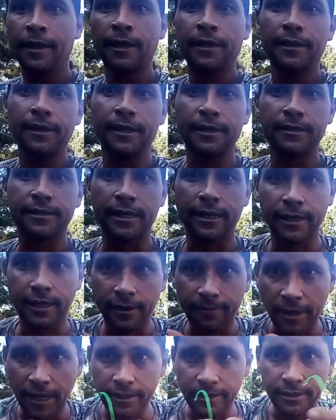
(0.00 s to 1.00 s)
Then you take and go
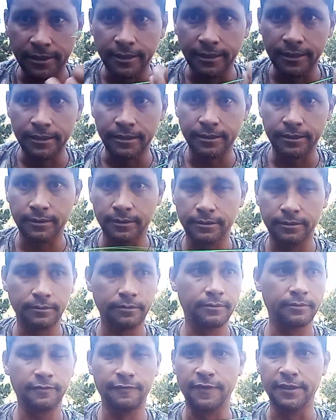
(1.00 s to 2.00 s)
back to your
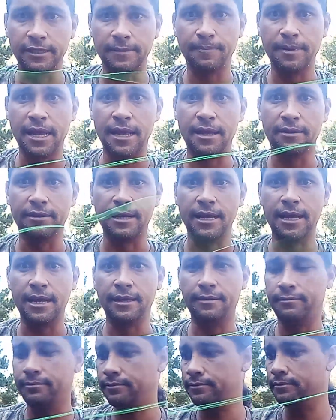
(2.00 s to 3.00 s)
50-pound
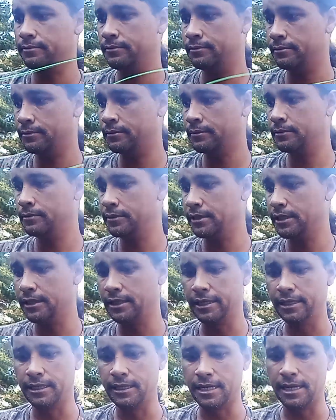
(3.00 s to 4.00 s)
line, your
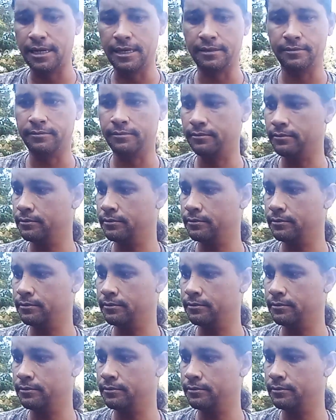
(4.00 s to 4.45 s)
leader line.